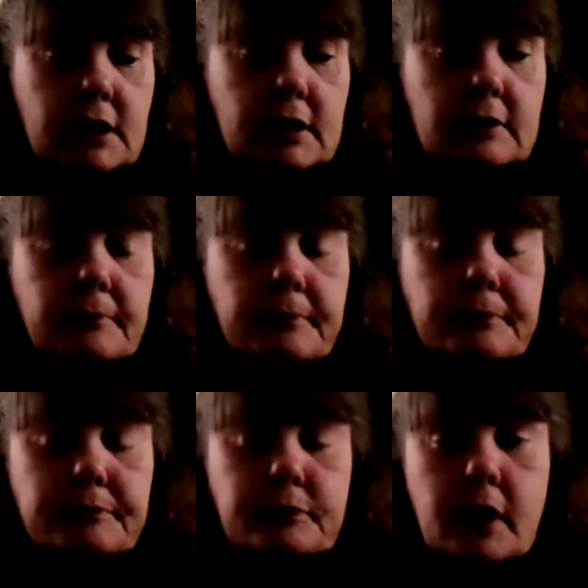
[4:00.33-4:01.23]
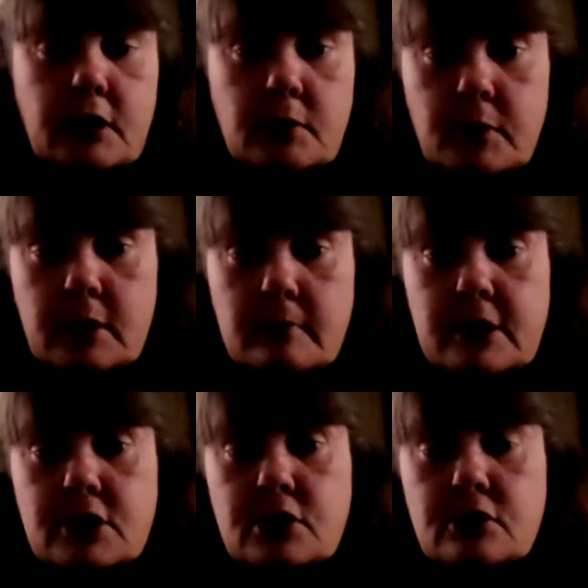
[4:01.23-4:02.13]
in and you put them
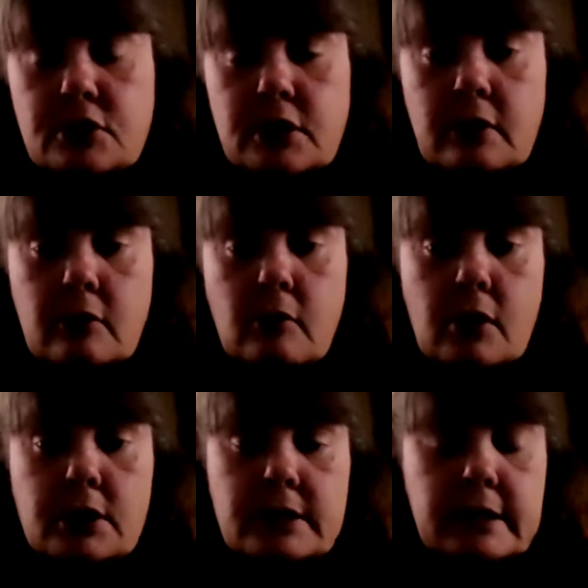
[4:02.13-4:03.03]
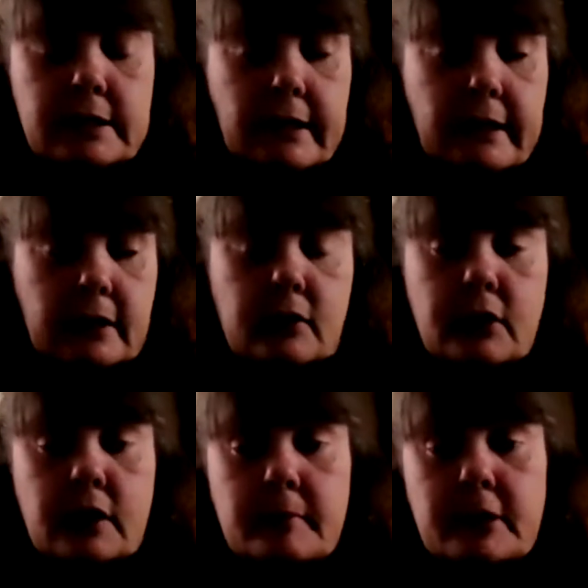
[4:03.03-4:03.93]
into your sterile quarantine tank. You're
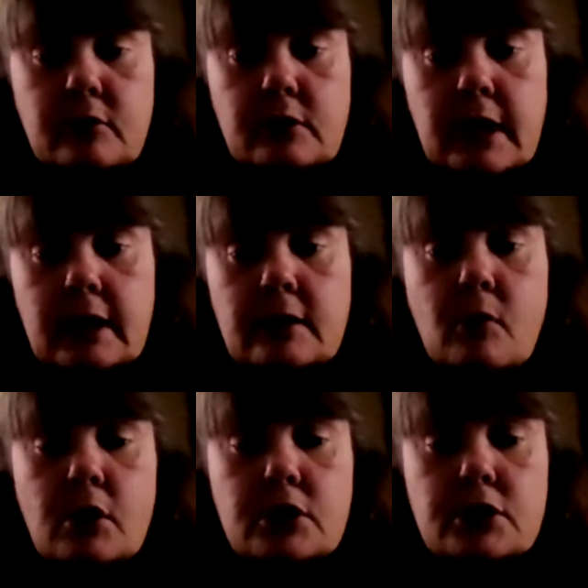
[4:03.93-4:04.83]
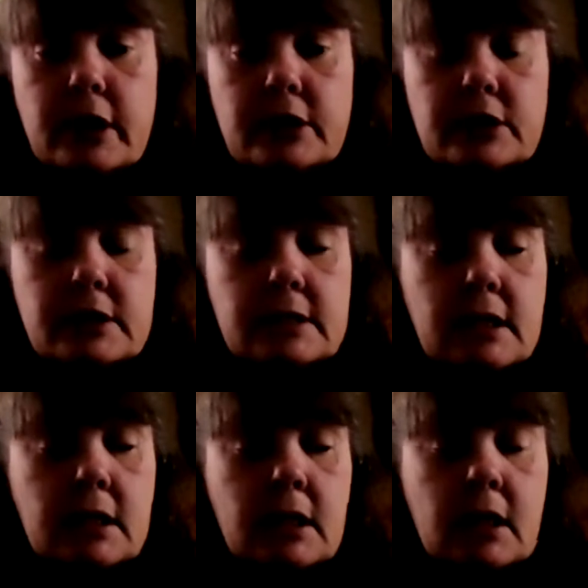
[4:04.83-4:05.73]
going to be doing daily water changes.
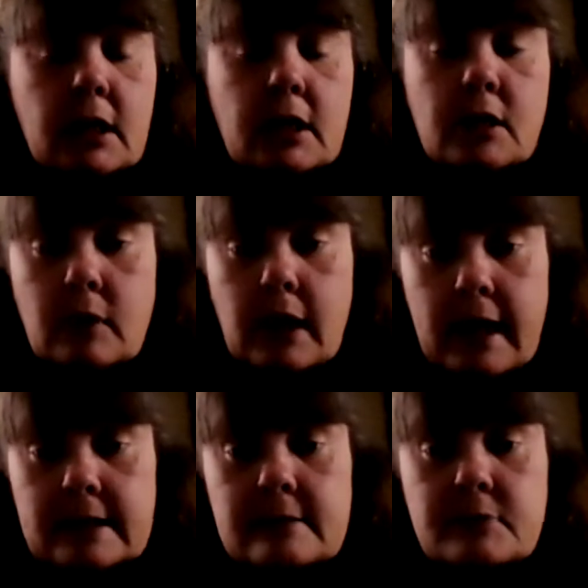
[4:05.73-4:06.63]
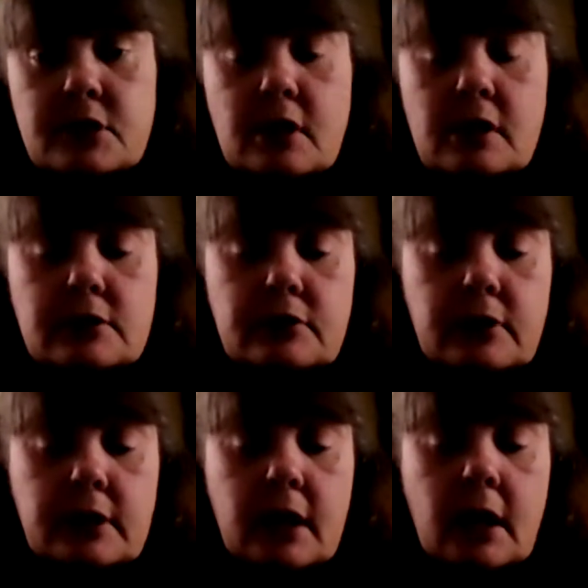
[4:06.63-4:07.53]
You want to add some salt to
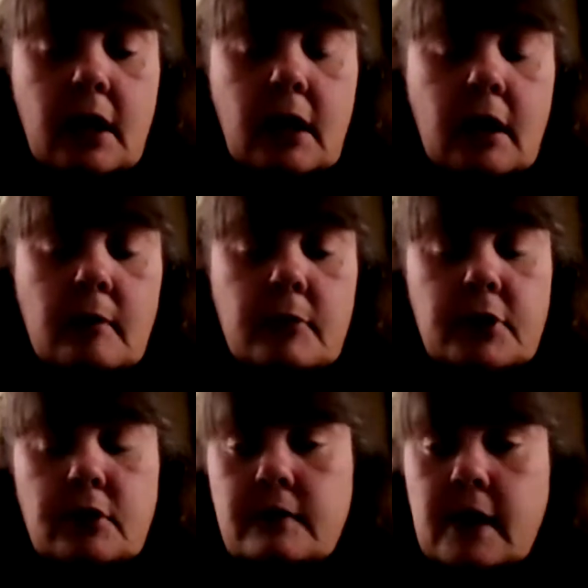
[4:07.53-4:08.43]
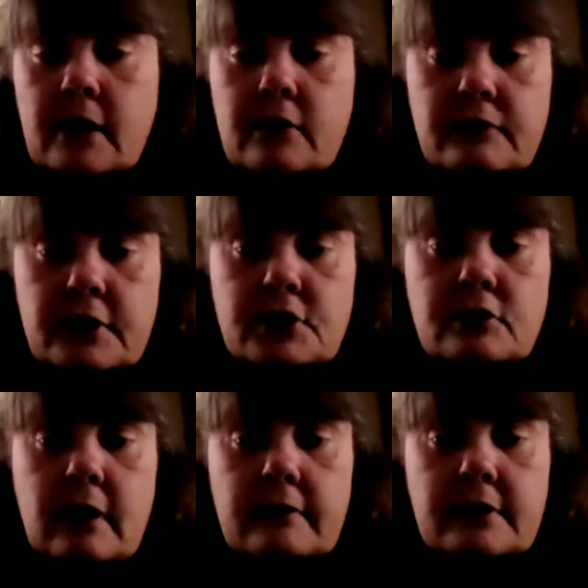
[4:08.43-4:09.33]
it, but you've got other fish
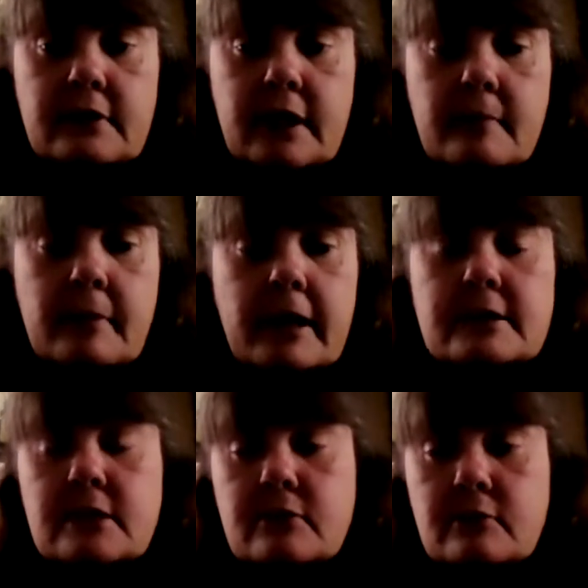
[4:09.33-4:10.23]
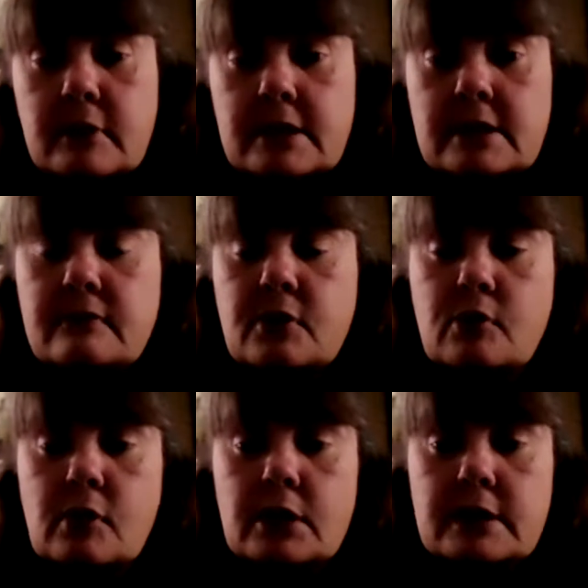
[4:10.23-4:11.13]
you have to think about. So the reason for
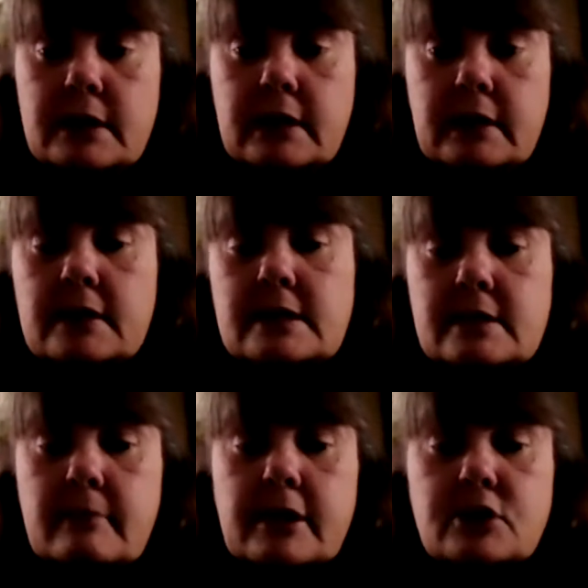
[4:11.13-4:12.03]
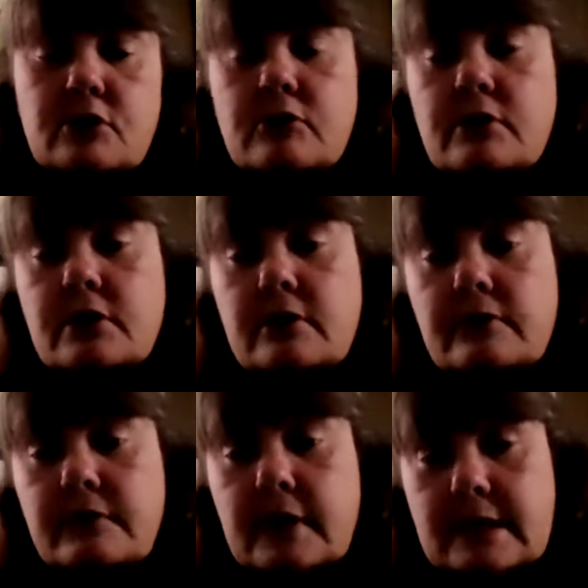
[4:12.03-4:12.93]
quarantine is to make sure that
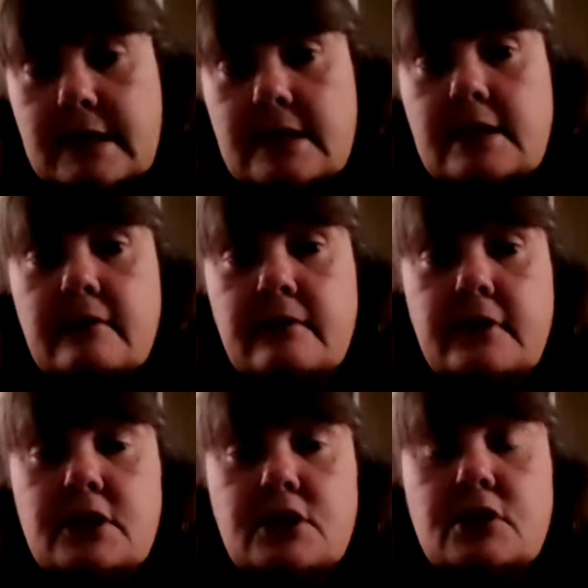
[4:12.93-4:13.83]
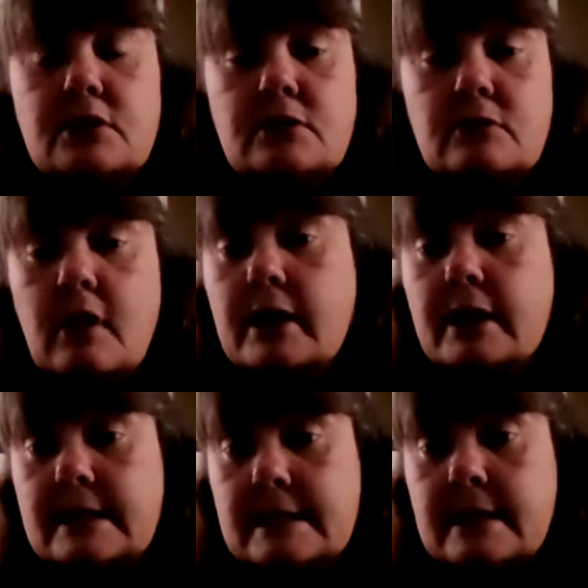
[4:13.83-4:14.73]
the existing fish do not
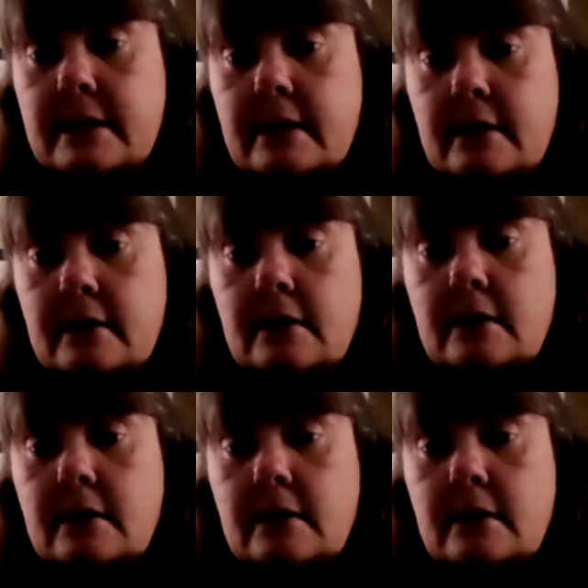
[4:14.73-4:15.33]
get sick